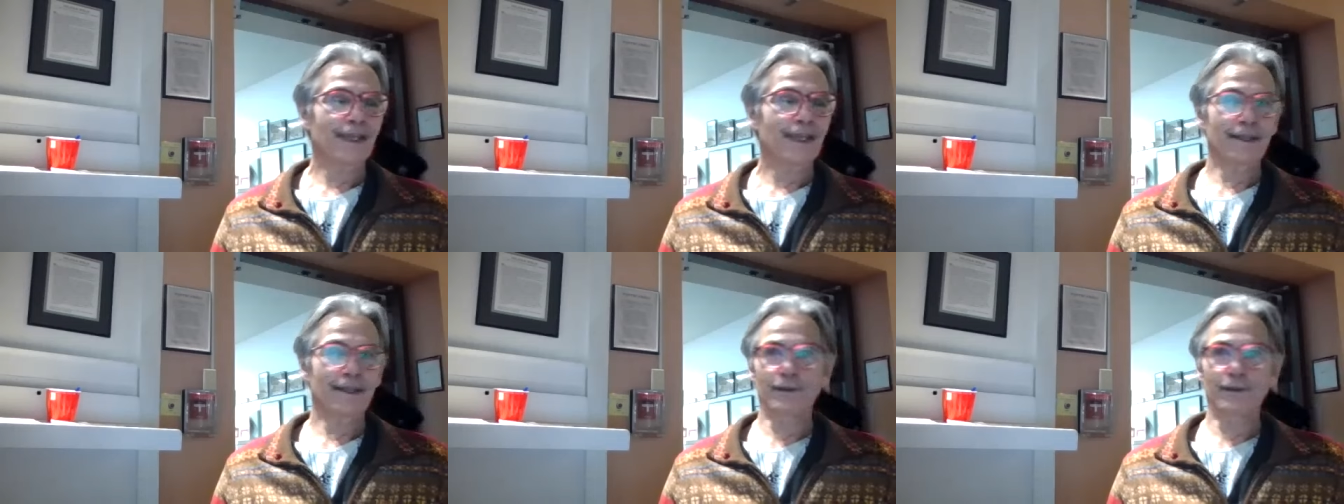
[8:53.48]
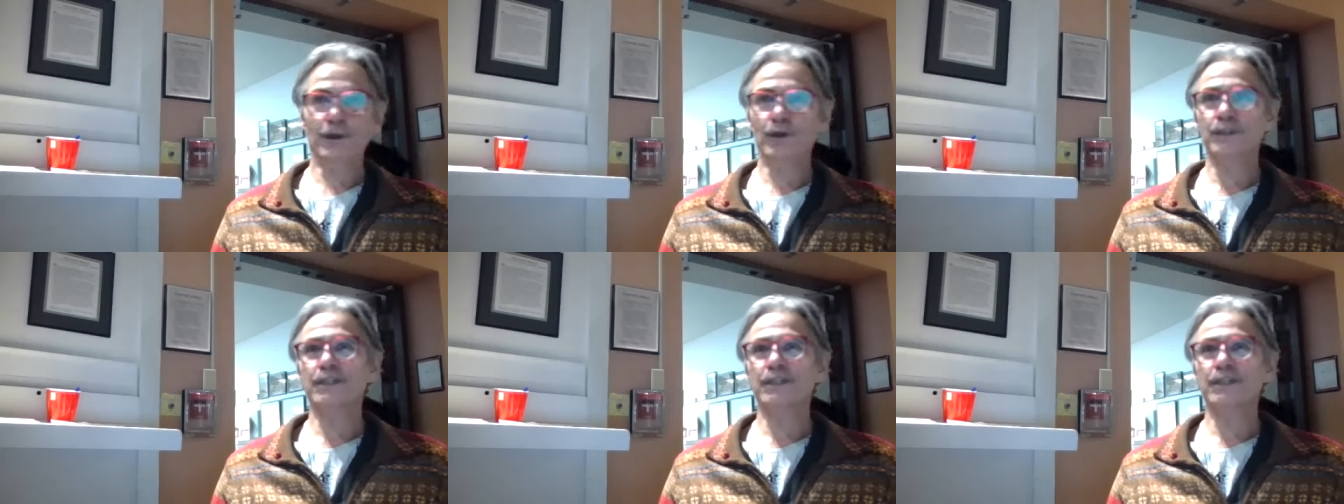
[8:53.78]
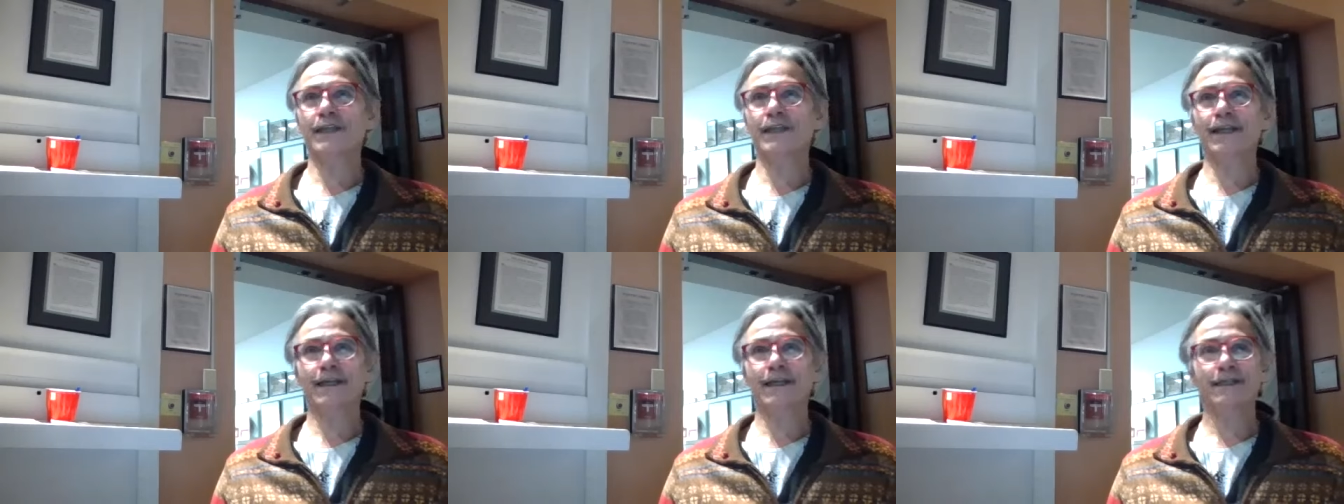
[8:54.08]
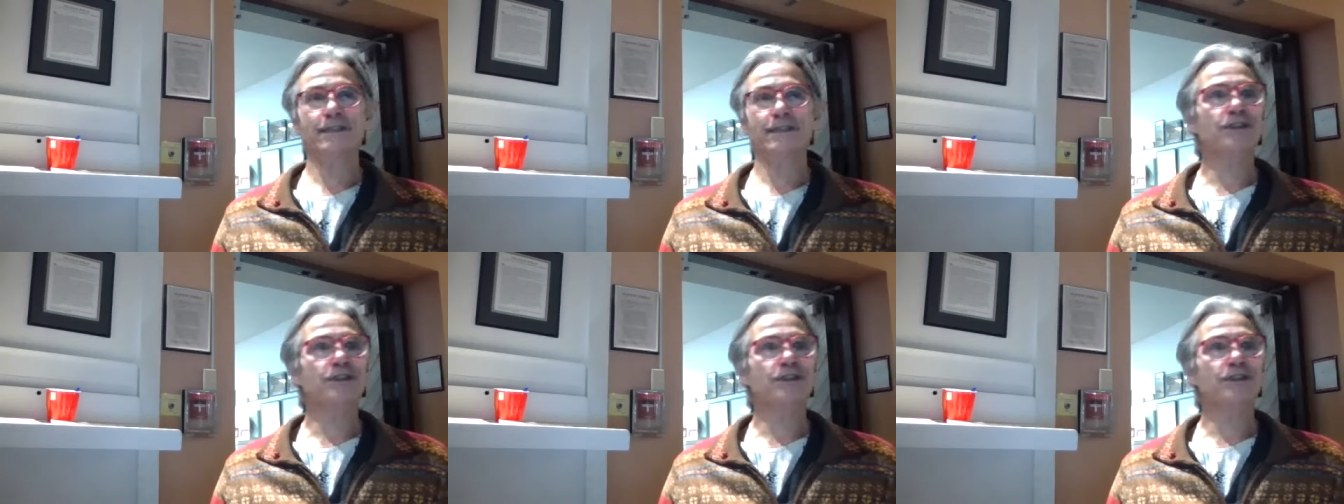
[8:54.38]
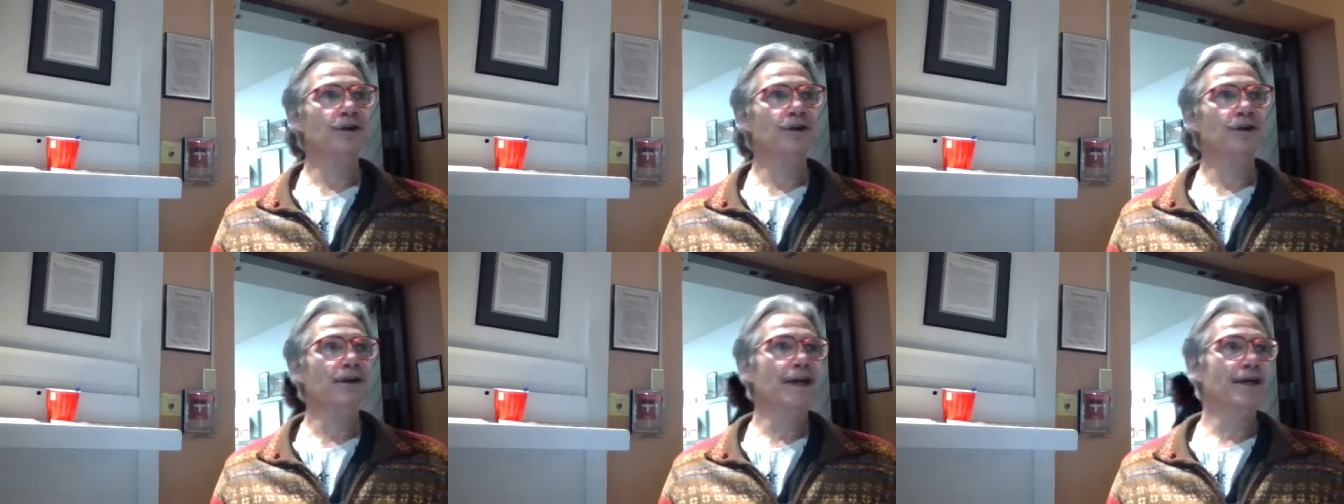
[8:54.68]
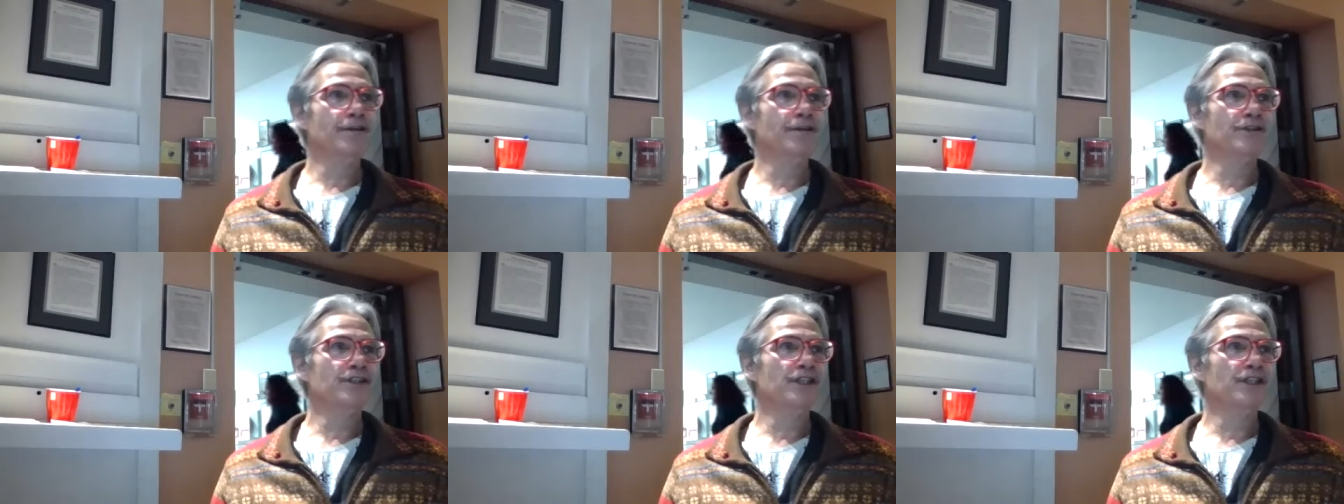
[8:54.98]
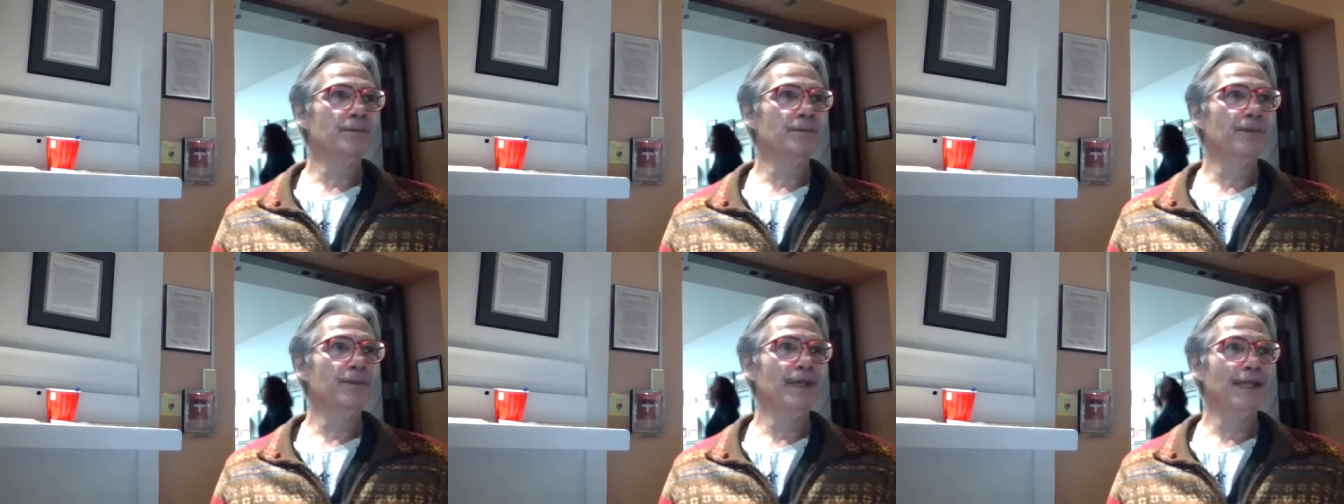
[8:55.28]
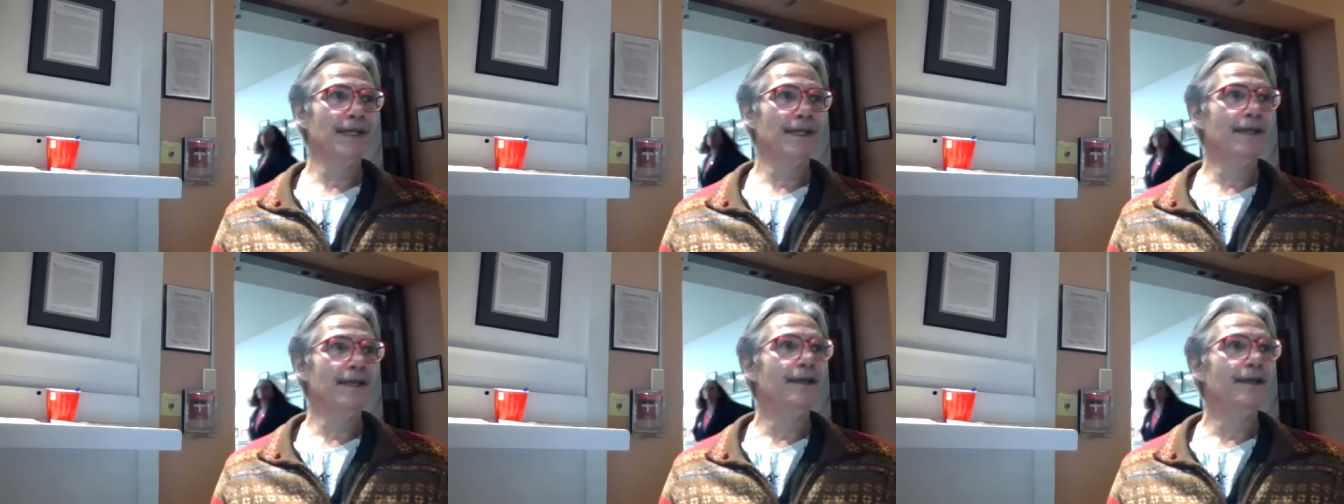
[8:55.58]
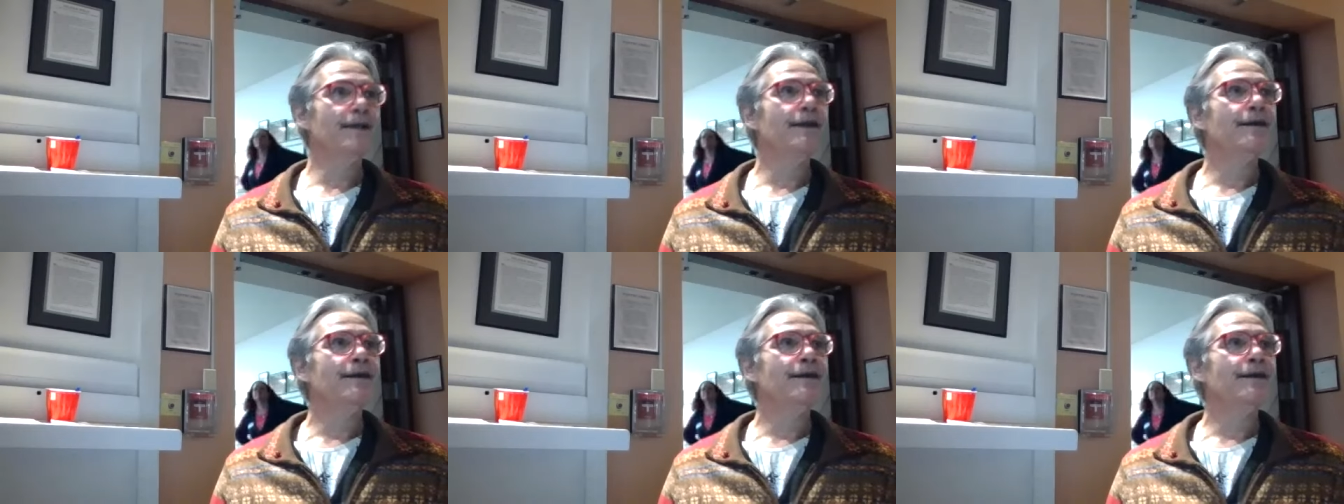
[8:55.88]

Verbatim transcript: And those things turn out to be